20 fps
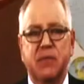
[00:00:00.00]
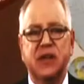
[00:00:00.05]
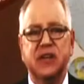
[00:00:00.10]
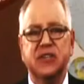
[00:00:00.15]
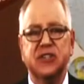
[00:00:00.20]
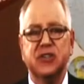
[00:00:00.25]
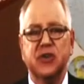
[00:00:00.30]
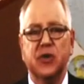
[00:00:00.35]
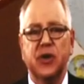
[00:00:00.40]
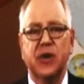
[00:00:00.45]

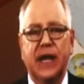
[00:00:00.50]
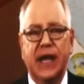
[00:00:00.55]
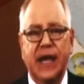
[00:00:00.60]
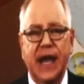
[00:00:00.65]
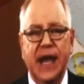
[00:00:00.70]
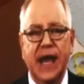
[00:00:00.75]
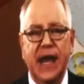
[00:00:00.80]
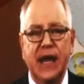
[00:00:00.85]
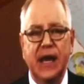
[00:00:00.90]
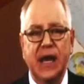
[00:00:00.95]
Minnesota
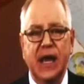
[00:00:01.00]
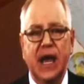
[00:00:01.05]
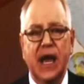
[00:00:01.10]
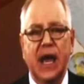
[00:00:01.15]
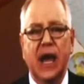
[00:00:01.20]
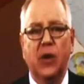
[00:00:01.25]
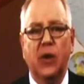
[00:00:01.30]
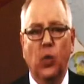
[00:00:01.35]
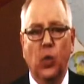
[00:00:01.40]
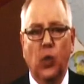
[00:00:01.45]
can
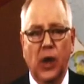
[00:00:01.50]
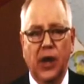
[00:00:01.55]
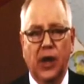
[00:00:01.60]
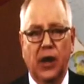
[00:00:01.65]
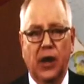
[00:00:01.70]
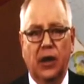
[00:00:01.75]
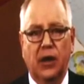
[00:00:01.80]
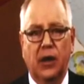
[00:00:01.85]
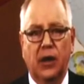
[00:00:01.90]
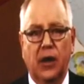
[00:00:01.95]
and
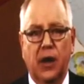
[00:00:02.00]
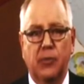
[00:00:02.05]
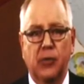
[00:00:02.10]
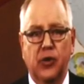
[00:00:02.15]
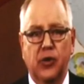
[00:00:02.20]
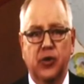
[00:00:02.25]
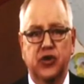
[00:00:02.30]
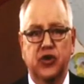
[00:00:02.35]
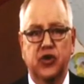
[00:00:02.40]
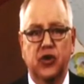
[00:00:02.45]
will
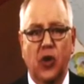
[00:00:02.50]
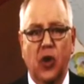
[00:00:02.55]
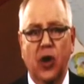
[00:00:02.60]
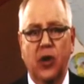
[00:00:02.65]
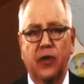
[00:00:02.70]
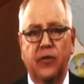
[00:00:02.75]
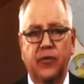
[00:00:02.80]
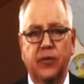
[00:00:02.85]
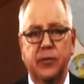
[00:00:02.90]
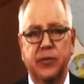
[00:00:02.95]
emerge
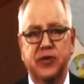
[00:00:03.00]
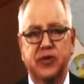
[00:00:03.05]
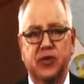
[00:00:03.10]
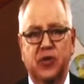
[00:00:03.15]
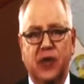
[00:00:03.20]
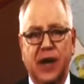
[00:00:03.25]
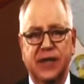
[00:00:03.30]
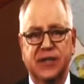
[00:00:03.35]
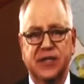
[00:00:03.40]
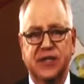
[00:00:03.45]
stronger from
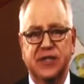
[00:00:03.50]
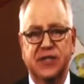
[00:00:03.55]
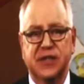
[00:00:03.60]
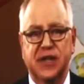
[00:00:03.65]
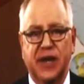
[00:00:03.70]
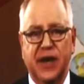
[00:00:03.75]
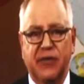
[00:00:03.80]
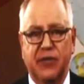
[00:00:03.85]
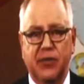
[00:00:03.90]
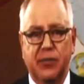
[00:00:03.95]
this
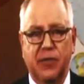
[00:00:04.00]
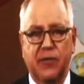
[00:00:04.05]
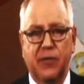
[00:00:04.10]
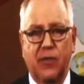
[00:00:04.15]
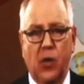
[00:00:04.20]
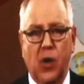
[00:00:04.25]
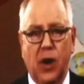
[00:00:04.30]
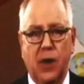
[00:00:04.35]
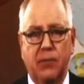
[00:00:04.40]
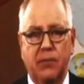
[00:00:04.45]
crisis than ever
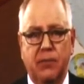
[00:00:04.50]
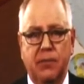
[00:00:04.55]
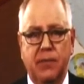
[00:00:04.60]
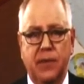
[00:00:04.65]
before.